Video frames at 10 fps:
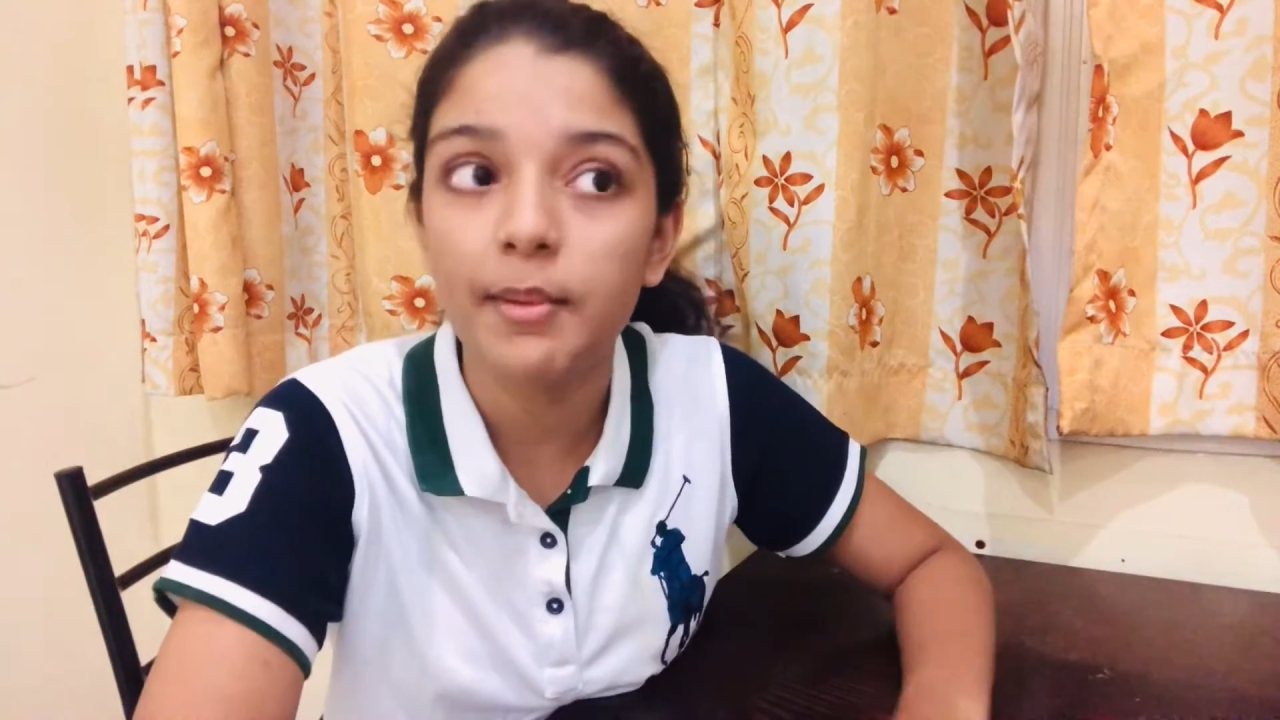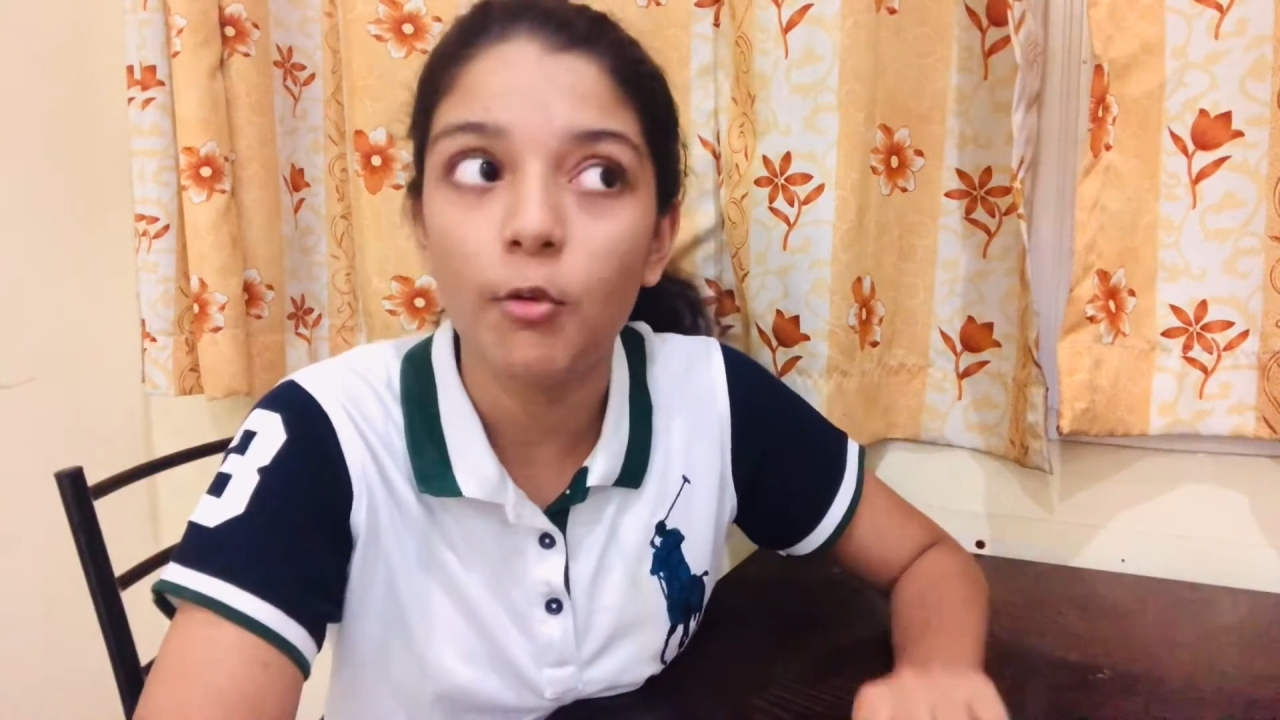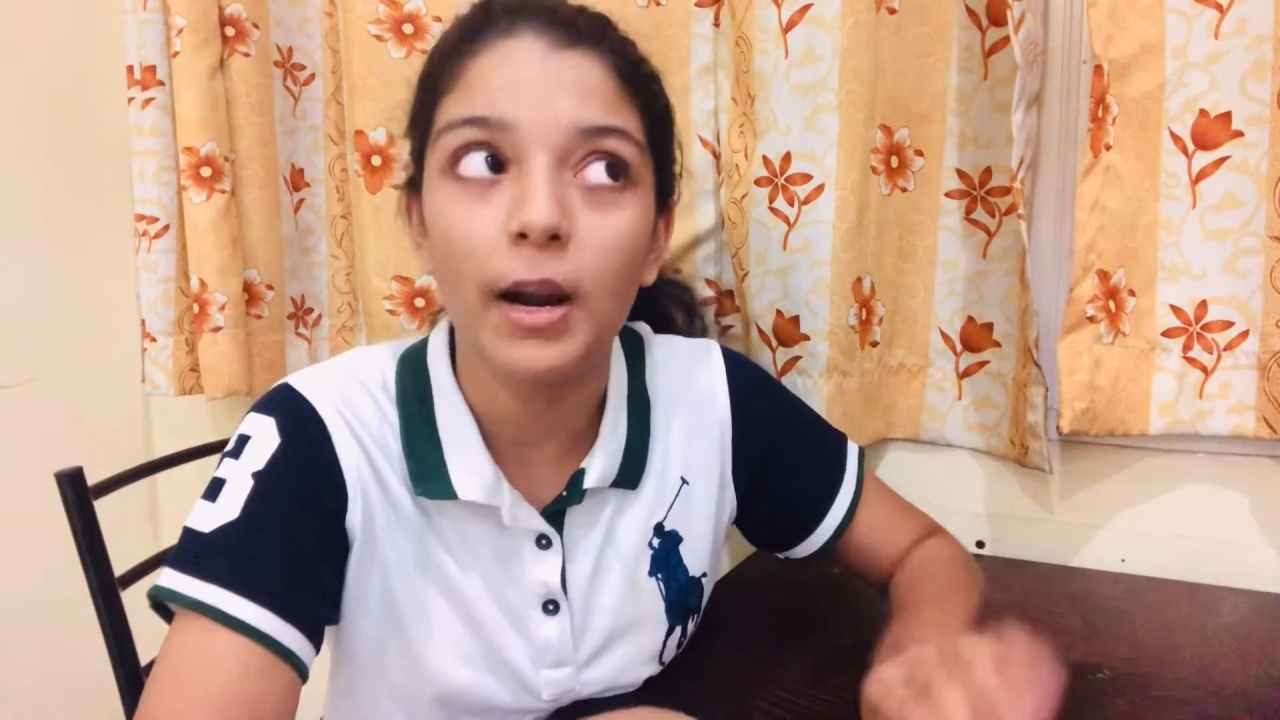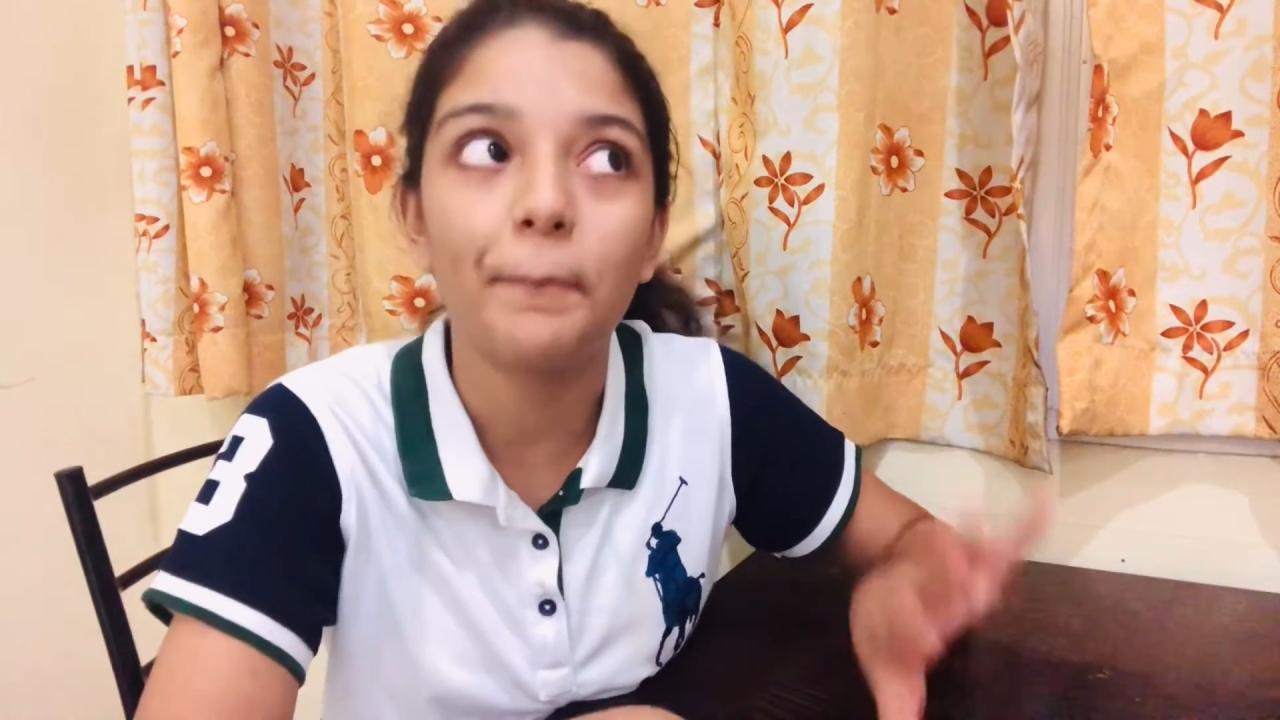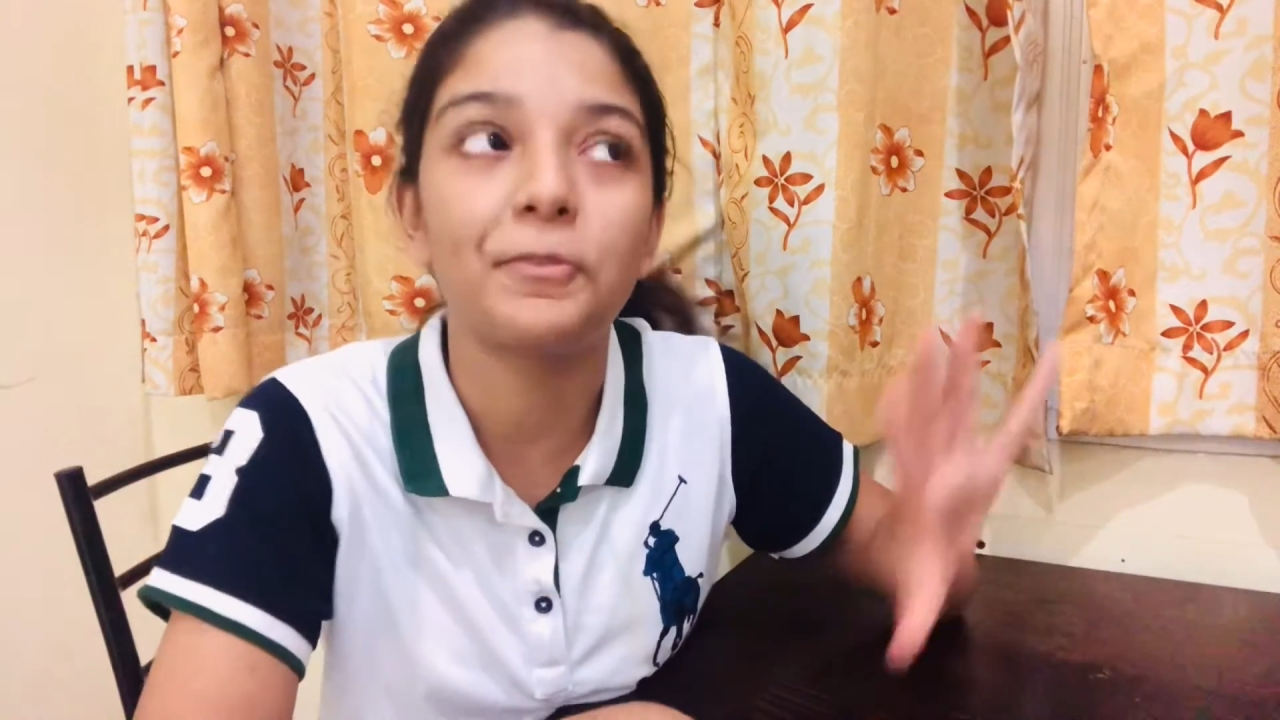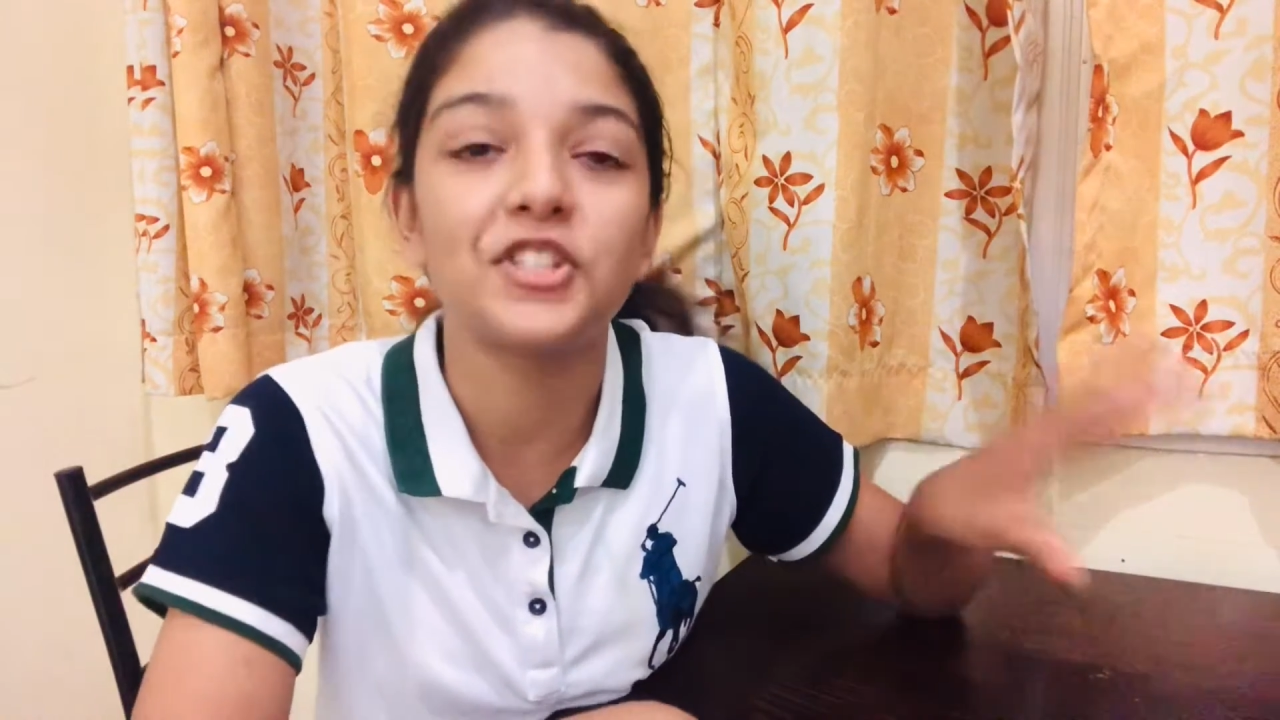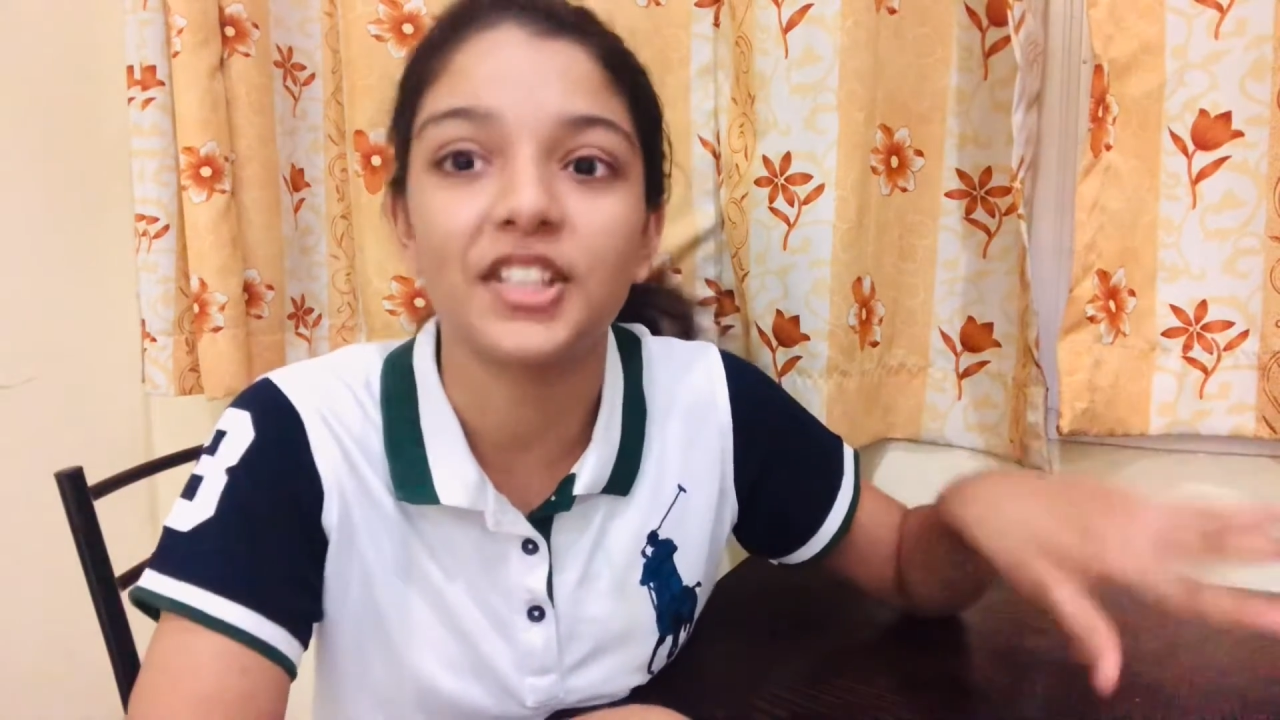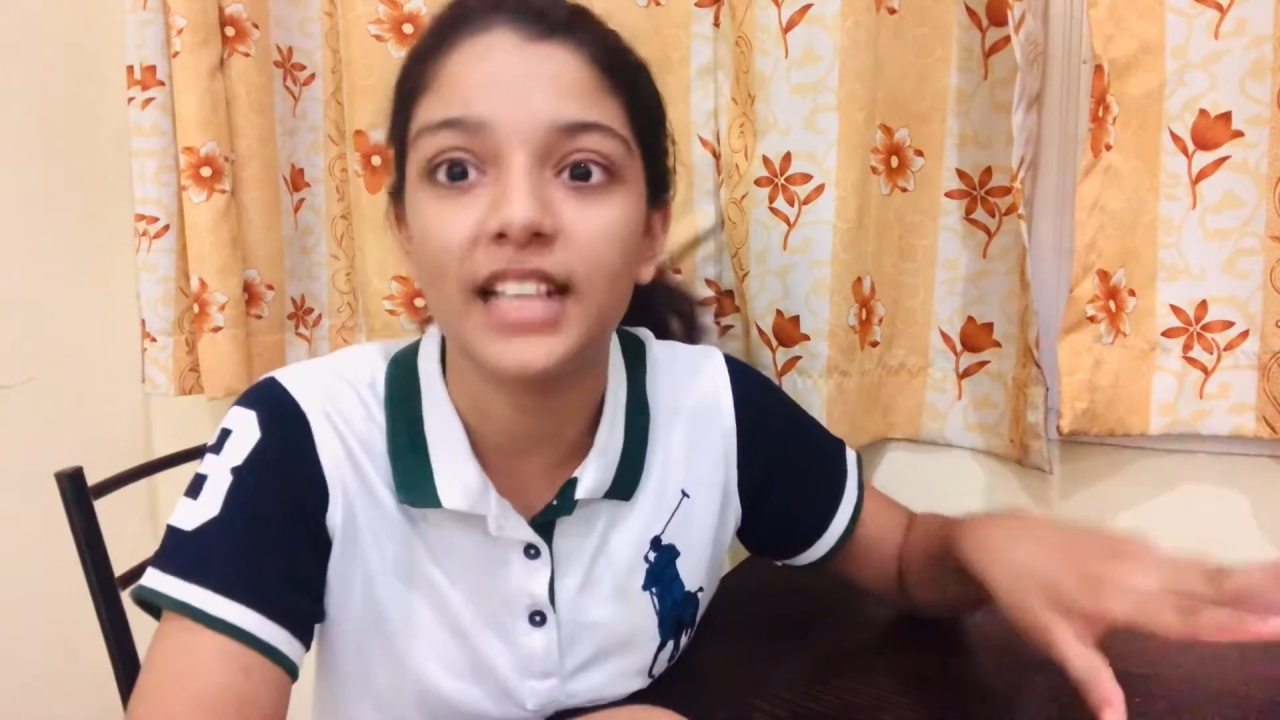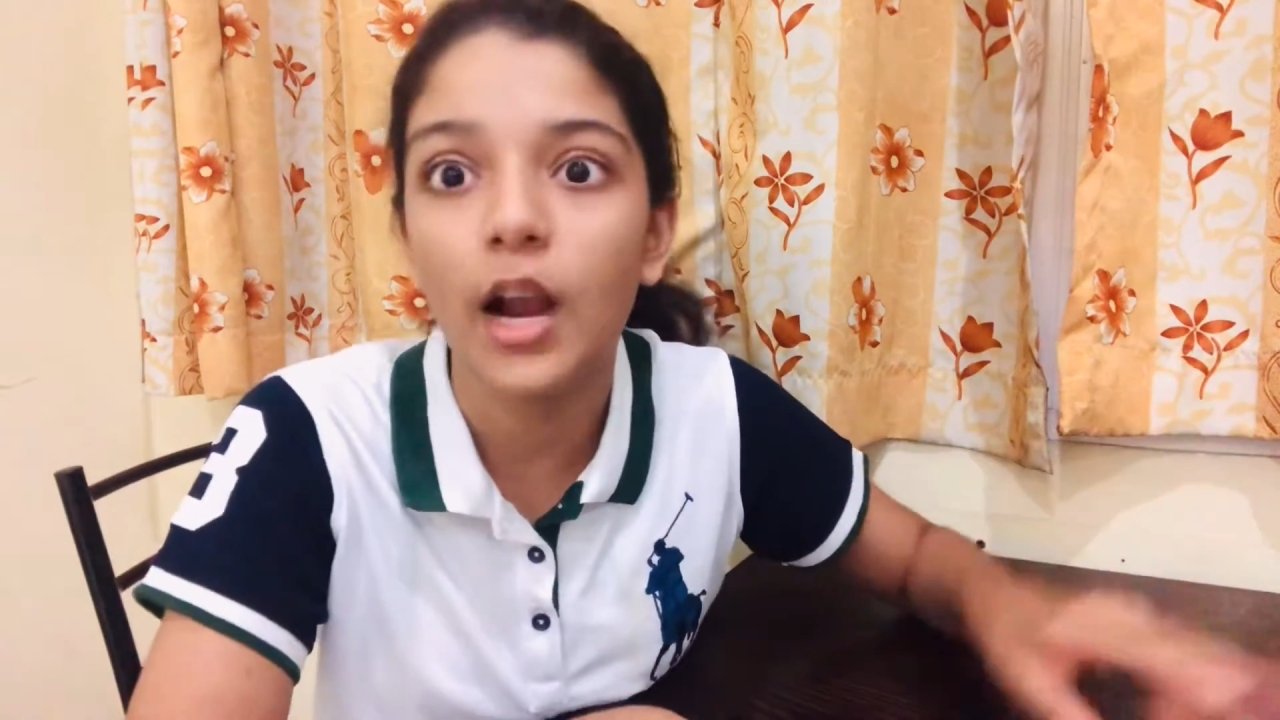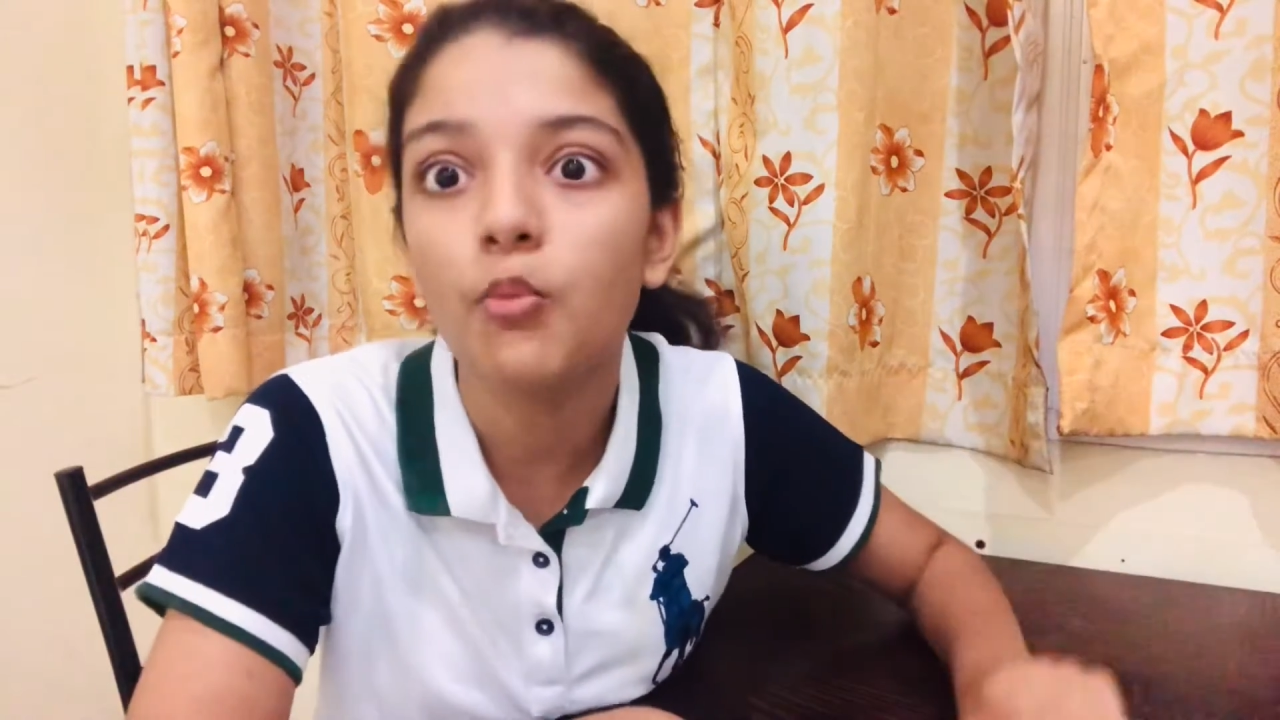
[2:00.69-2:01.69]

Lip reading: you want a projectile